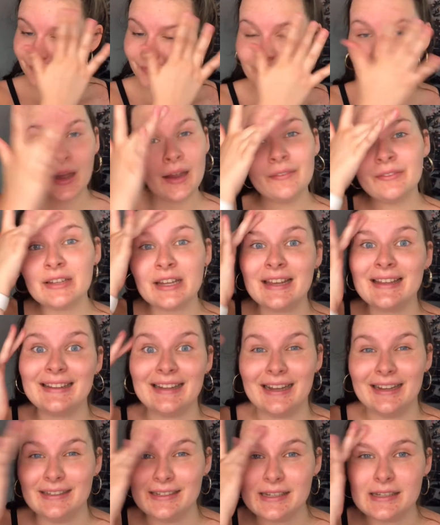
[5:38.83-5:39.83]
I have tan
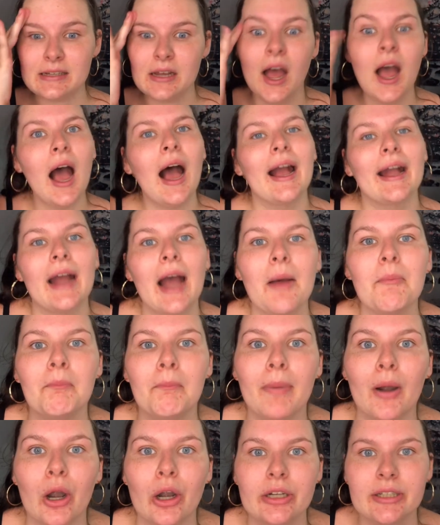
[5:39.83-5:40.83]
lines. I got
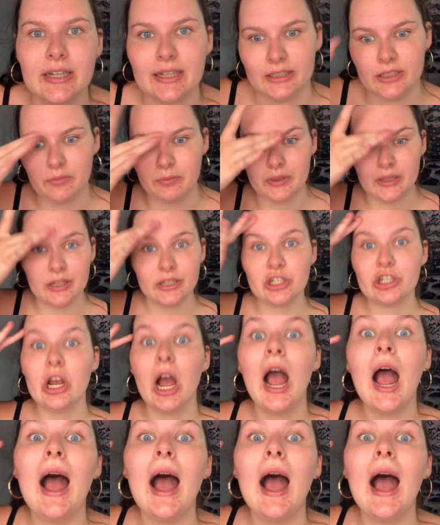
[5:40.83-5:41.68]
burnt at the beach.